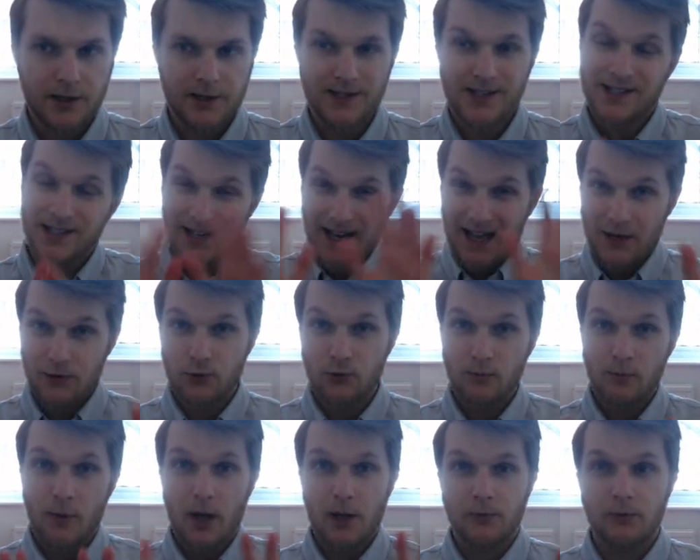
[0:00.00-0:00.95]
because it's a
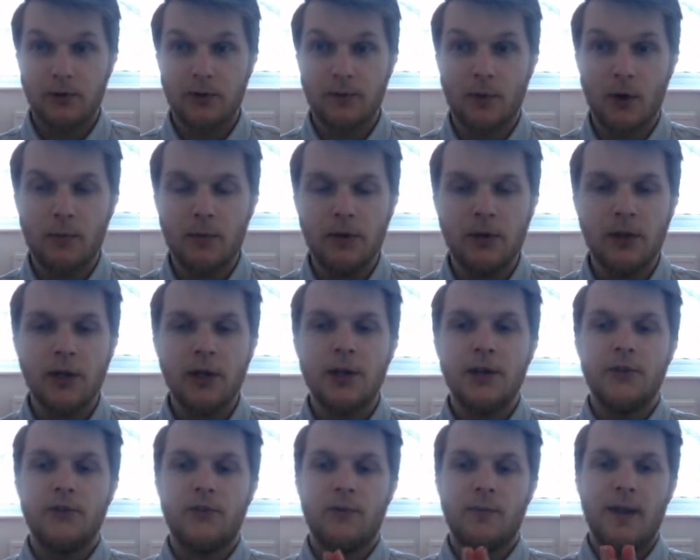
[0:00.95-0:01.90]
natural minor at the moment.
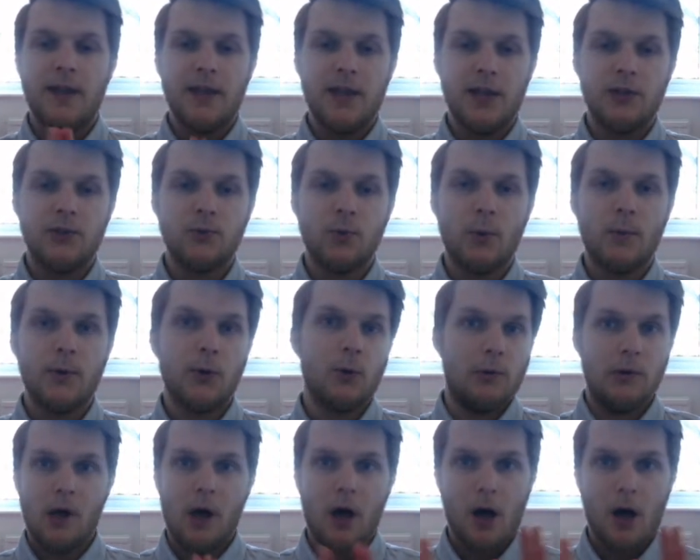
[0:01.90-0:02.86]
To make it into what we call a